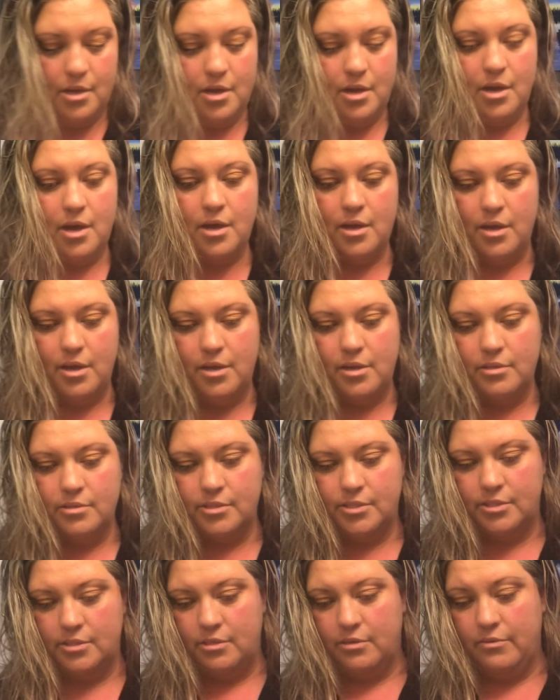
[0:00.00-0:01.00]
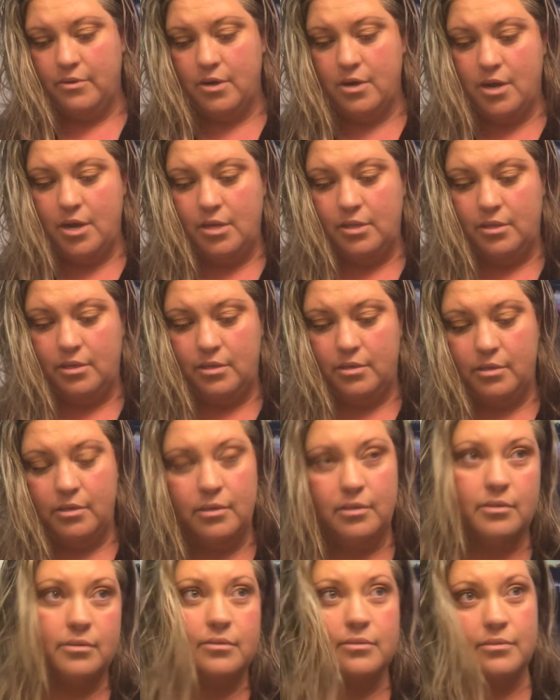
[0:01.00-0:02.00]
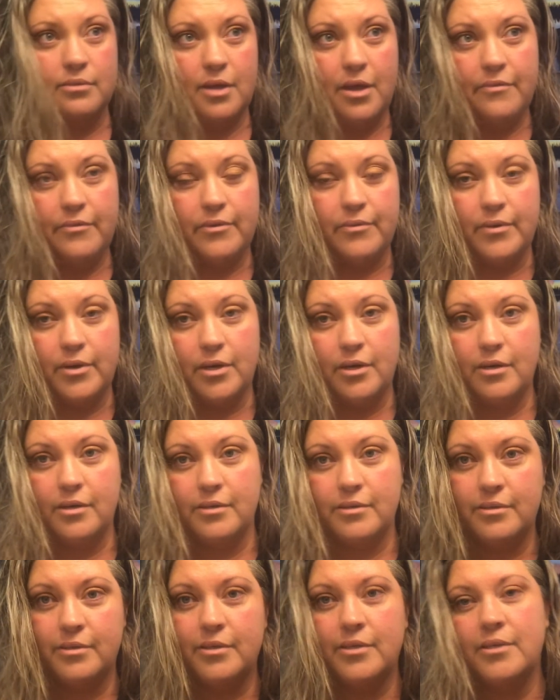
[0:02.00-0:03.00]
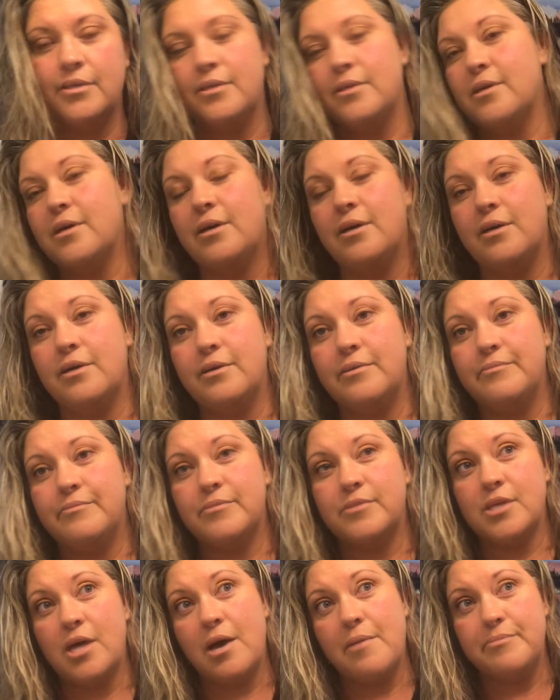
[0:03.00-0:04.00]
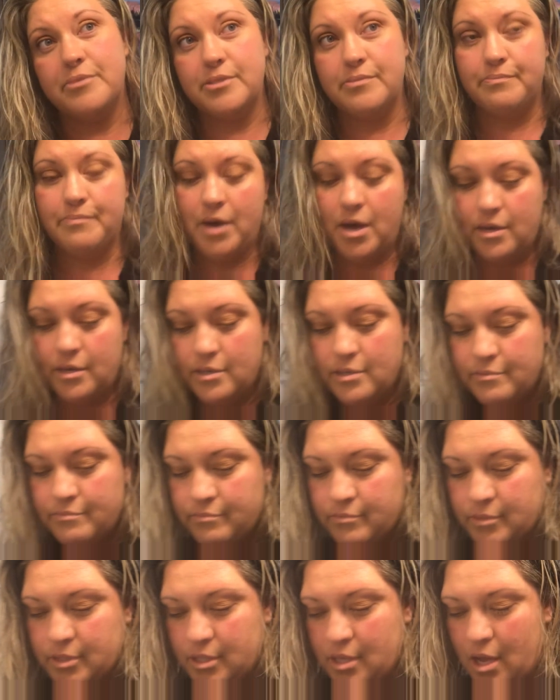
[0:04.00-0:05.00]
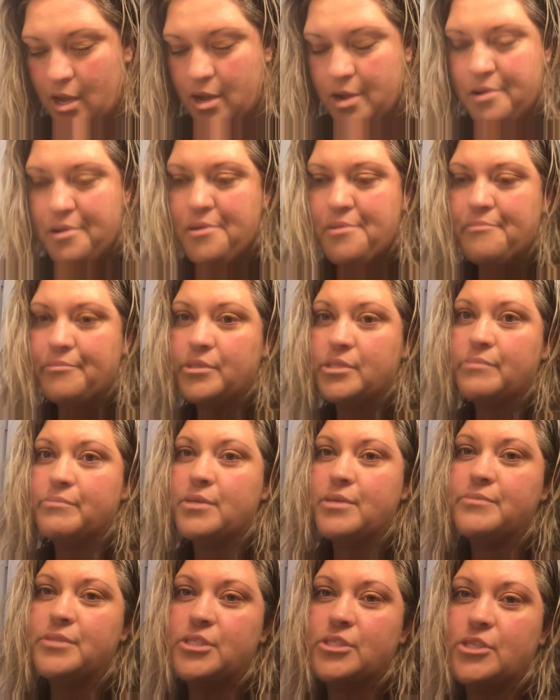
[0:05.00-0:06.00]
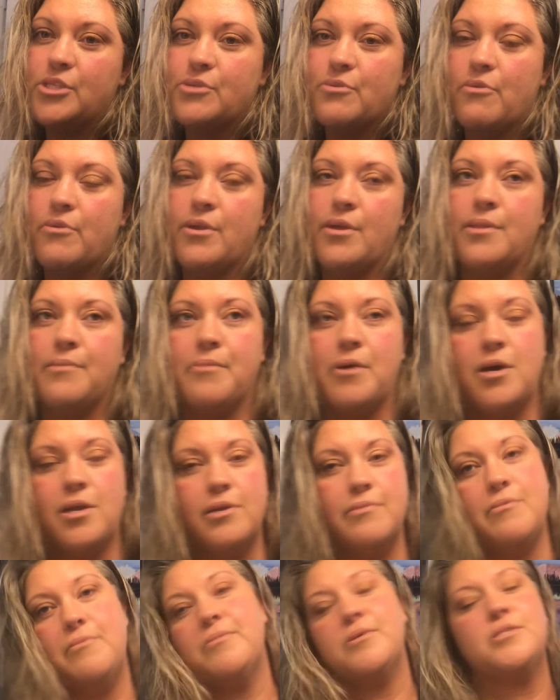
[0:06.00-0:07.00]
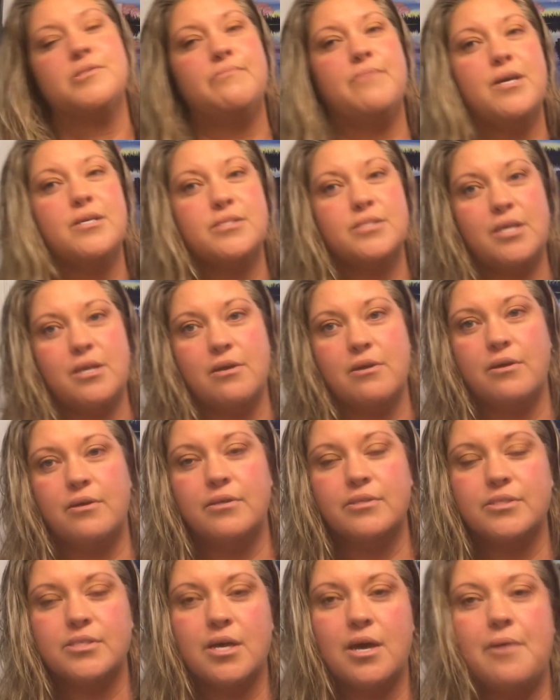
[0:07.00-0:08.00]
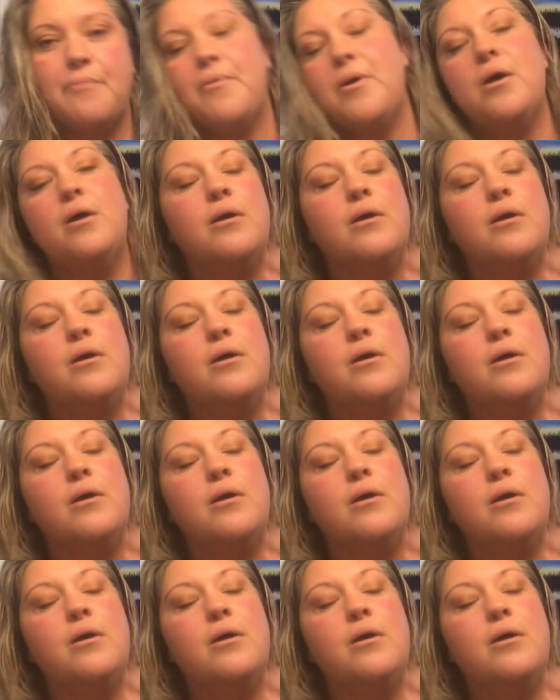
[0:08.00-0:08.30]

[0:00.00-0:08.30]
I still wear eyeliner everywhere. Tops, bottoms. Sometimes I just throw it on the bottom and put some mascara on top.